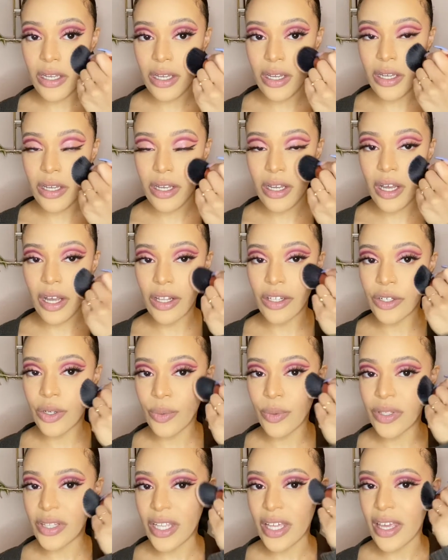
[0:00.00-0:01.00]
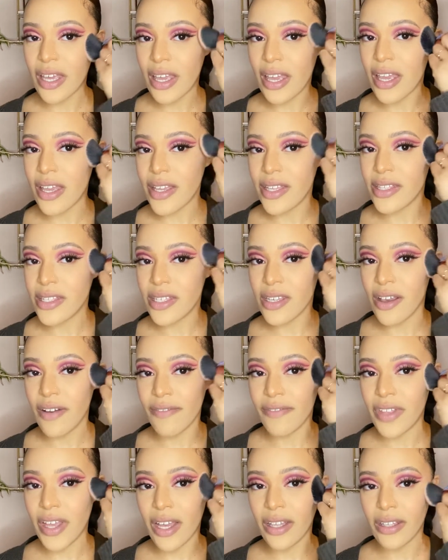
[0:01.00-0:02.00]
color with a hint of
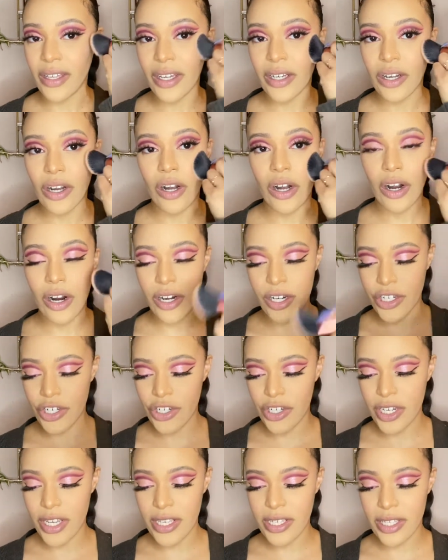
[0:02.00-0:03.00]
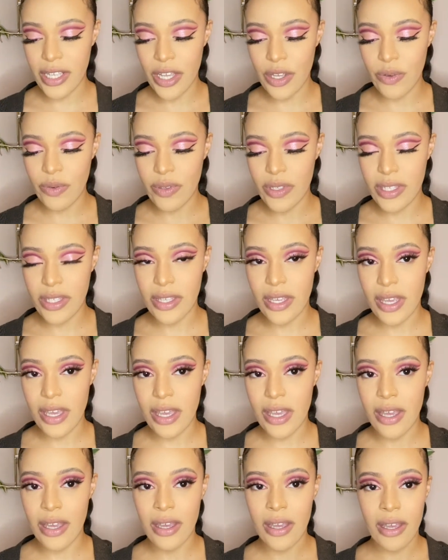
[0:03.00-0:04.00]
that like harshness that you
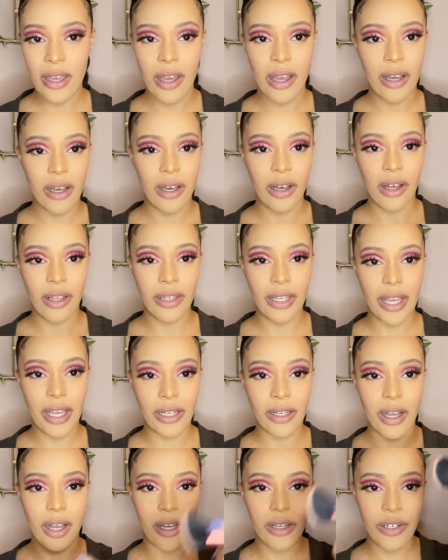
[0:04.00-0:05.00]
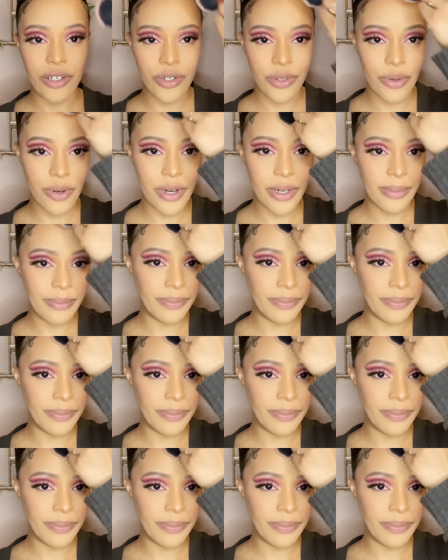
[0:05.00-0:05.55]
see on that contour.